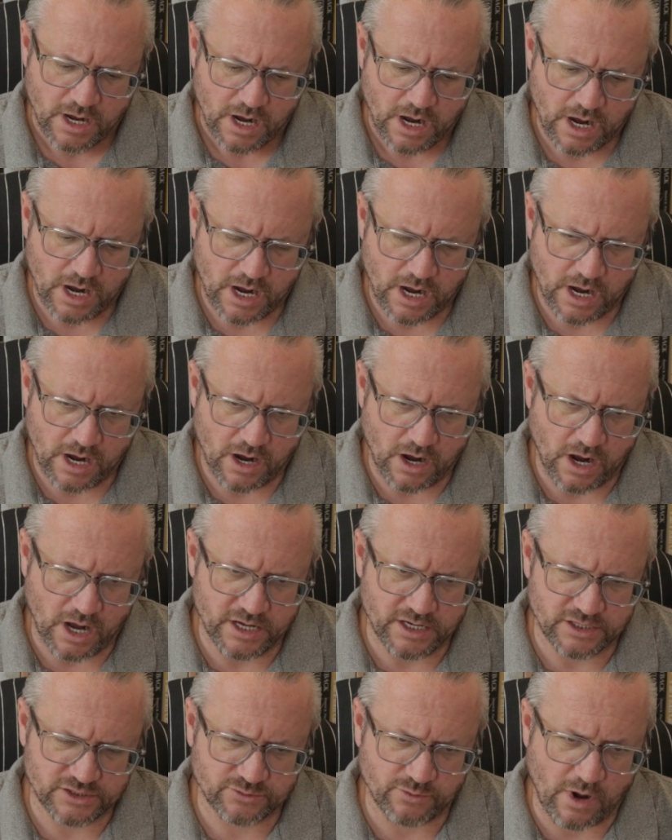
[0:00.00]

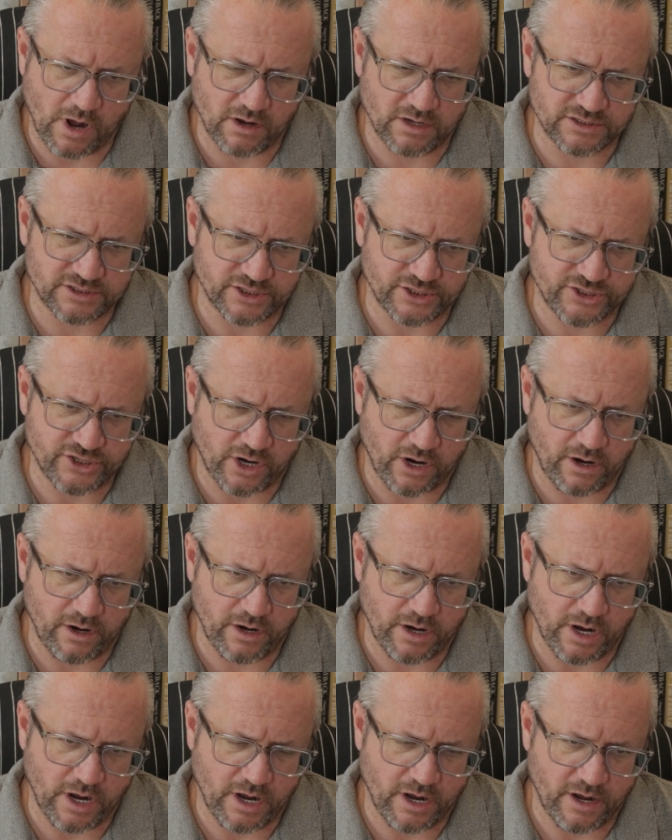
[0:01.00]
as well as a
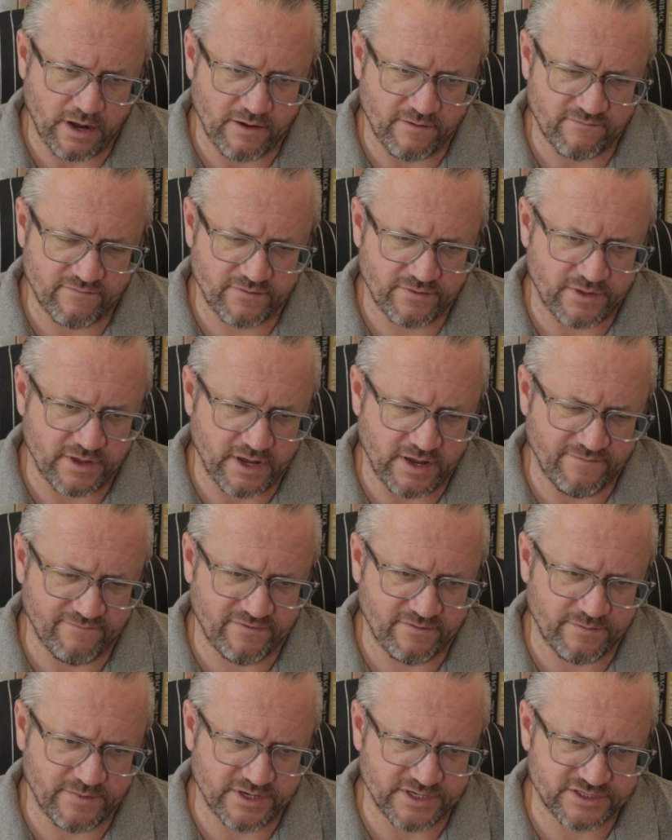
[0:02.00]
chart of the
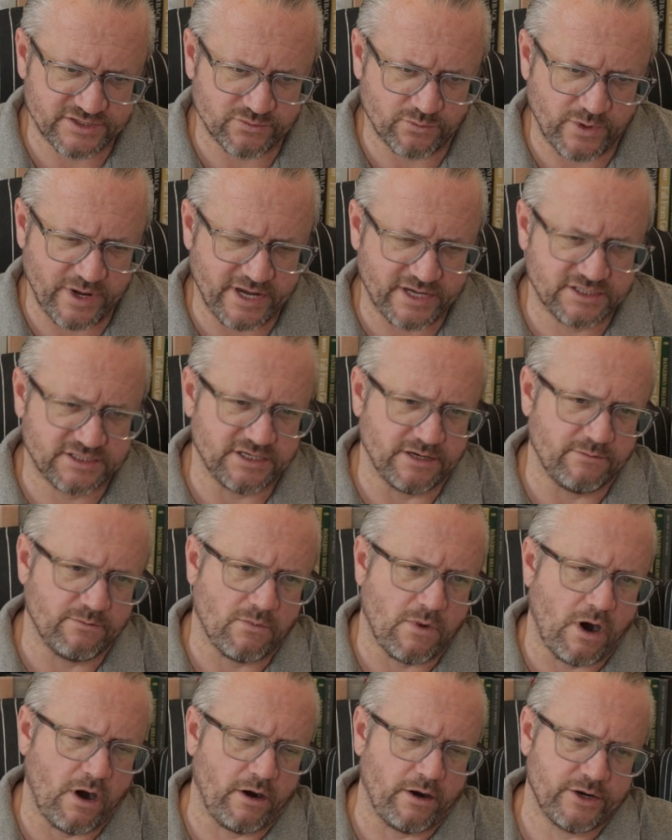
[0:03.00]
infamous weeks in
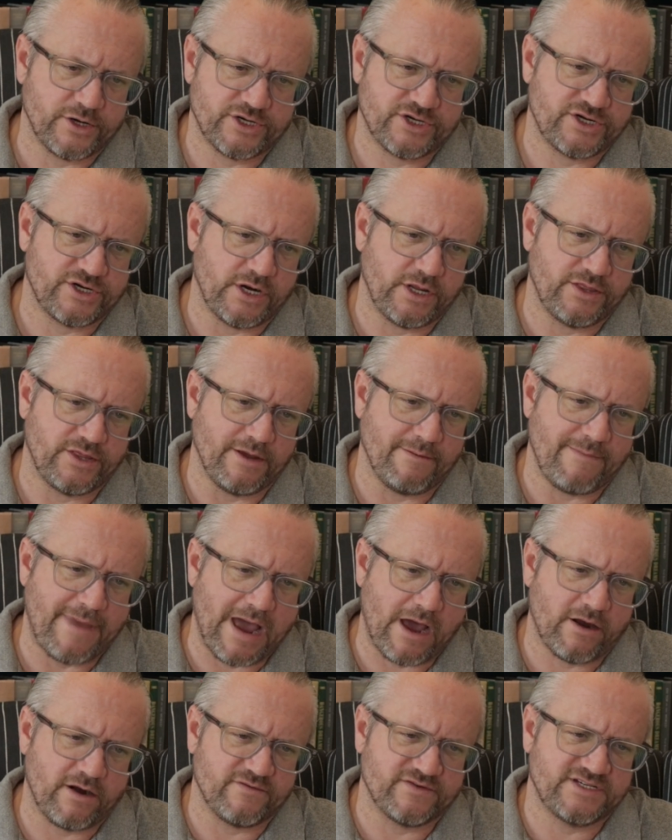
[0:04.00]
March, the
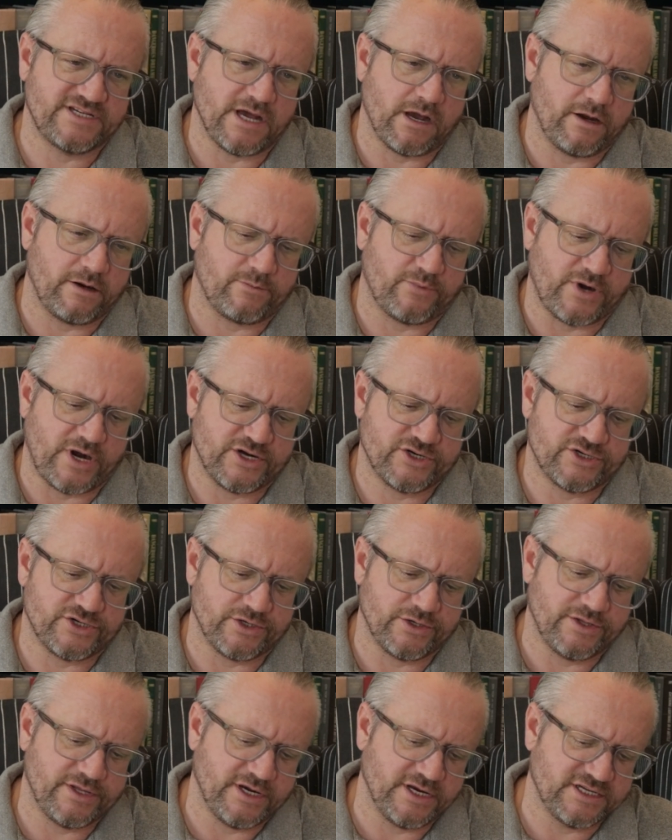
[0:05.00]
amount of selling
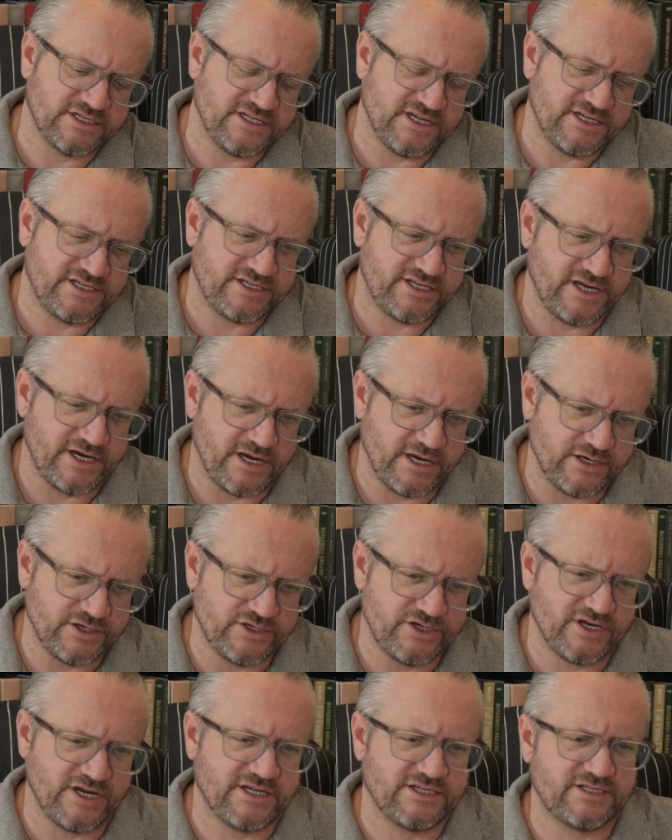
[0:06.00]
pressure that existed in
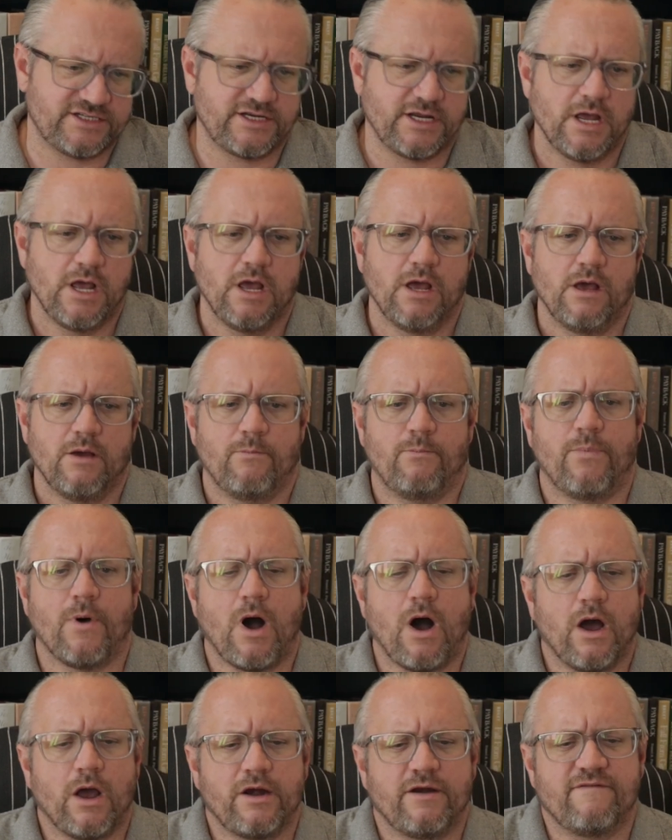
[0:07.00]
just
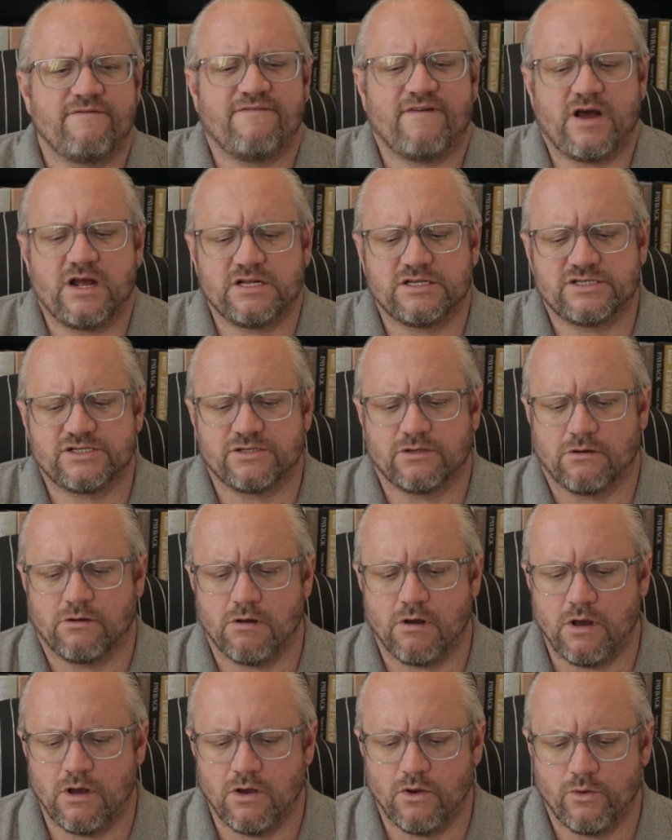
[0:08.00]
bond funds
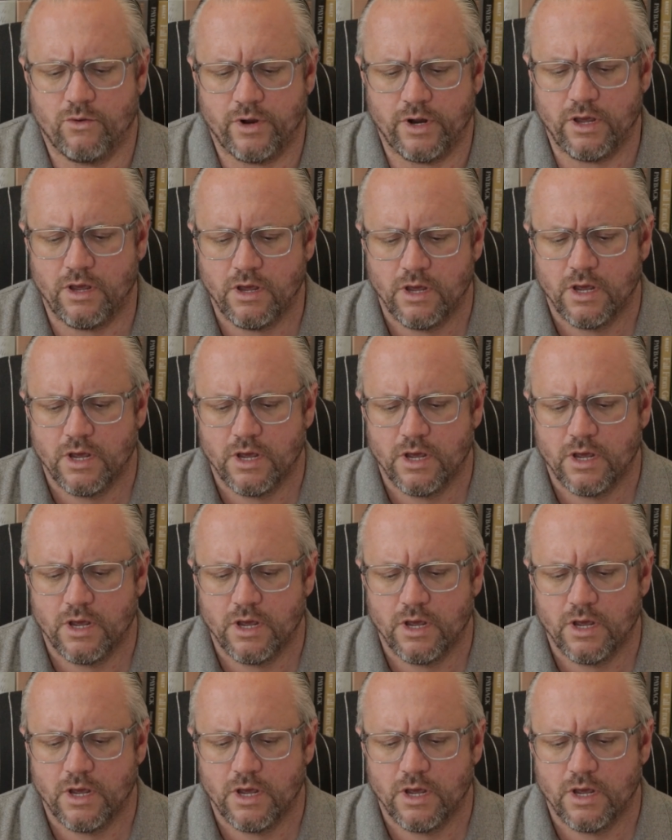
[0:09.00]
alone,